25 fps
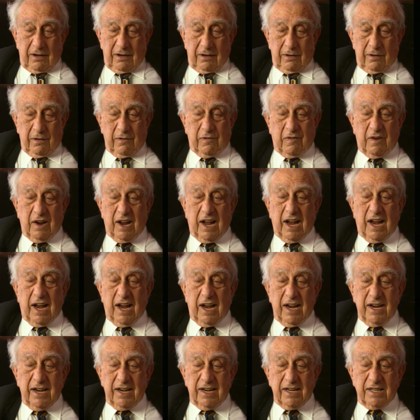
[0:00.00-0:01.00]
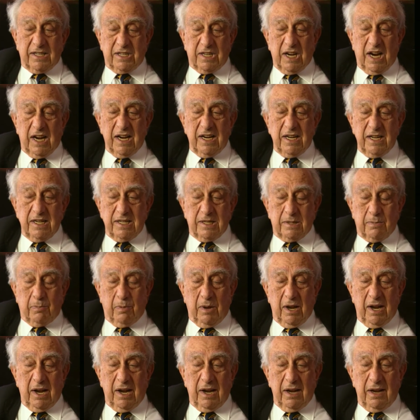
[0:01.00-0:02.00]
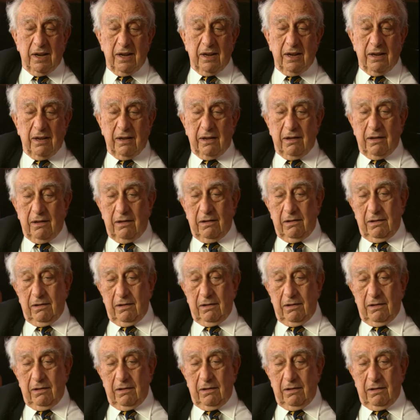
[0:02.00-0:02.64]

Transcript: to fly in a Chinese plane? And